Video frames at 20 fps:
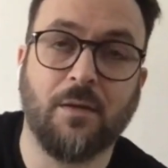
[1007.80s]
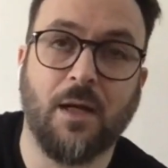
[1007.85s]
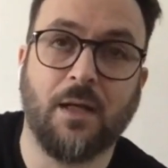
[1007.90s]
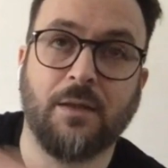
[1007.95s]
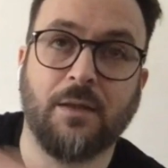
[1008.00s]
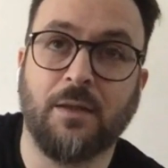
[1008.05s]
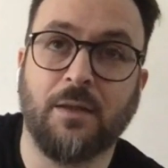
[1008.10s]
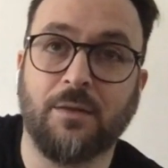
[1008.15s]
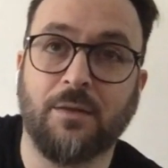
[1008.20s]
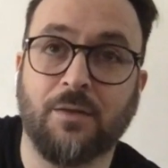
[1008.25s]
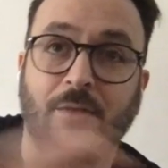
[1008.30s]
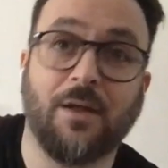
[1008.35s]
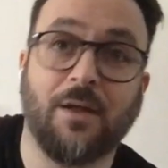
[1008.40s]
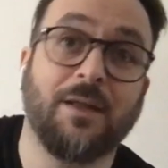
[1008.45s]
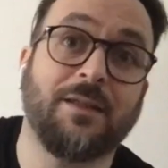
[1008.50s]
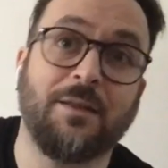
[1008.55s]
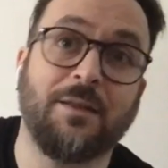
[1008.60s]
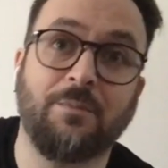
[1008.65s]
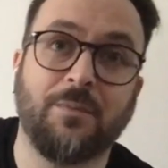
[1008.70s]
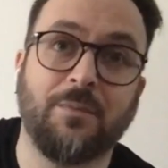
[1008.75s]
and the
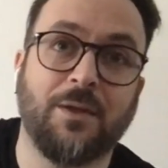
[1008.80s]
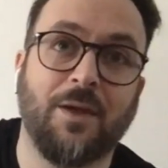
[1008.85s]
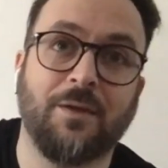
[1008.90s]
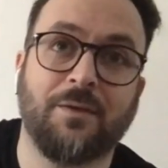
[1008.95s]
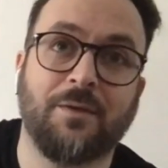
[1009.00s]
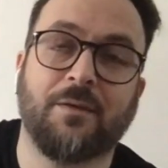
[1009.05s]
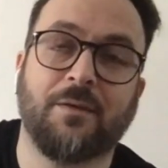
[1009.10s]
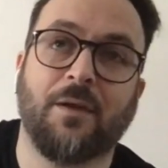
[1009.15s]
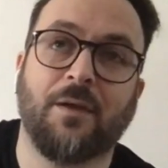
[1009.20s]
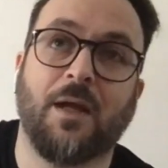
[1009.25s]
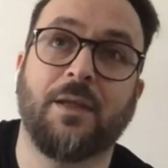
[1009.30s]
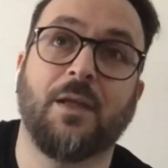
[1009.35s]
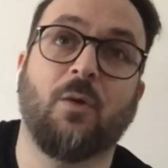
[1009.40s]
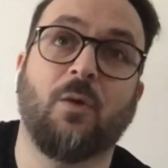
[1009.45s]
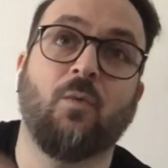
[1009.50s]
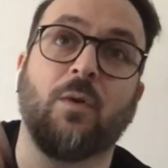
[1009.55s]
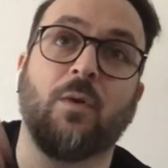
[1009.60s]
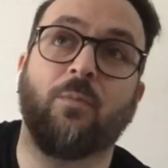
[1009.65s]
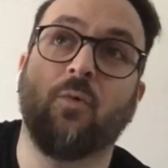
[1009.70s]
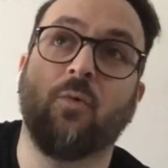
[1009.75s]
internal team test, and
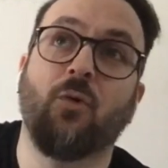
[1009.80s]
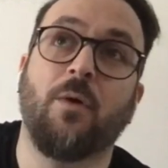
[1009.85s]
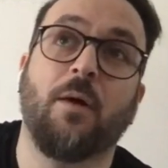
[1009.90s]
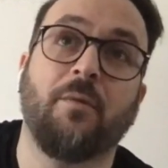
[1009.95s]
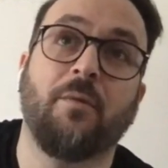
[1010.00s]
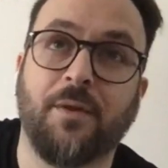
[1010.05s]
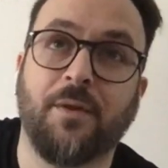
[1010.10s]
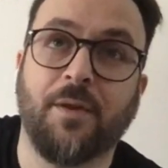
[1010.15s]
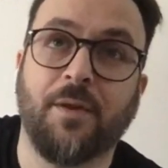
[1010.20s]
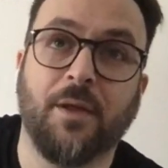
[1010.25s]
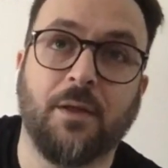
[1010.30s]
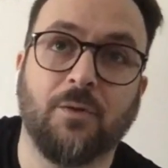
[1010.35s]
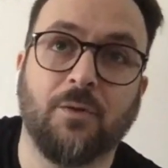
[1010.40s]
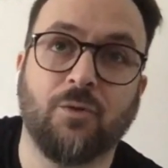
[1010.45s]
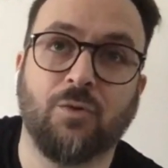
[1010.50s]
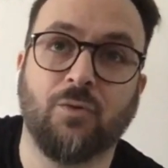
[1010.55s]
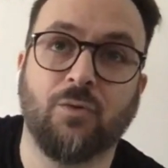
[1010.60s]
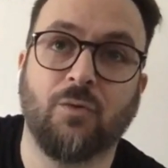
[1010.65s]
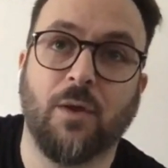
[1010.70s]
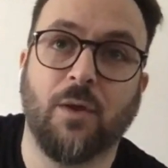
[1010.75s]
then we move everything
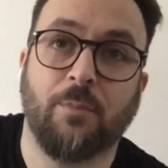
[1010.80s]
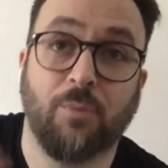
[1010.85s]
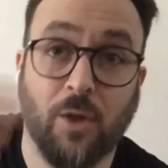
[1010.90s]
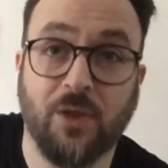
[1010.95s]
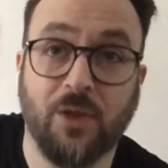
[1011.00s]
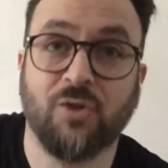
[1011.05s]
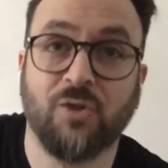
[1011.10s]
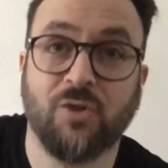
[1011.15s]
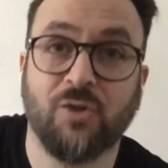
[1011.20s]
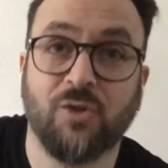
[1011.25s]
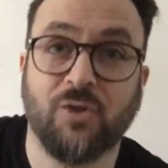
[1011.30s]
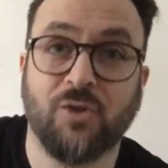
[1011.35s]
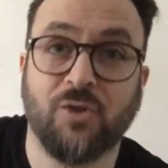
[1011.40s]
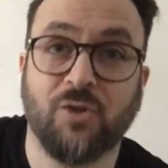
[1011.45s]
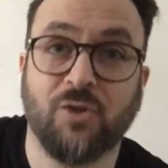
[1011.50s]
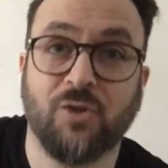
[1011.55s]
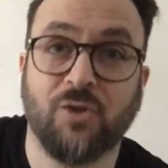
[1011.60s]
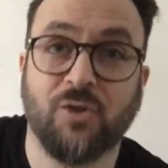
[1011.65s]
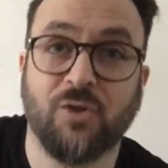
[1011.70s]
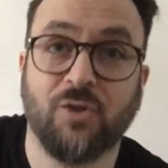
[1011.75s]
to the production
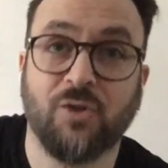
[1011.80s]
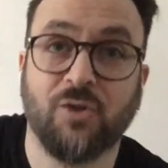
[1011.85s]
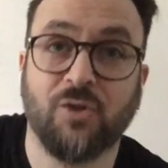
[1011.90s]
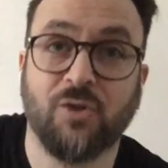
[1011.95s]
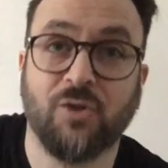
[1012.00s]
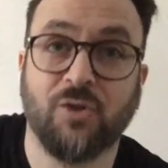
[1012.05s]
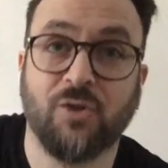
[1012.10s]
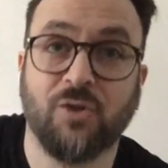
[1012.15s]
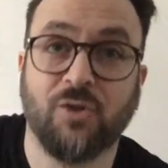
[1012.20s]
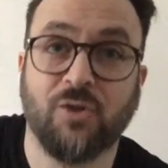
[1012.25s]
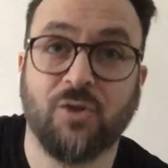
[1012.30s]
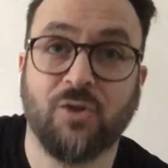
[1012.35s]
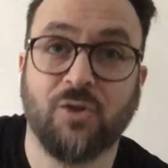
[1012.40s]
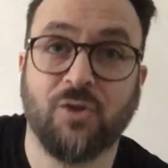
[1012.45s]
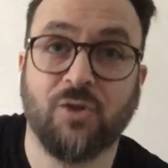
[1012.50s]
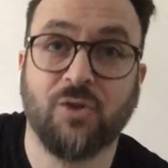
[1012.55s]
business unit, and that's when we go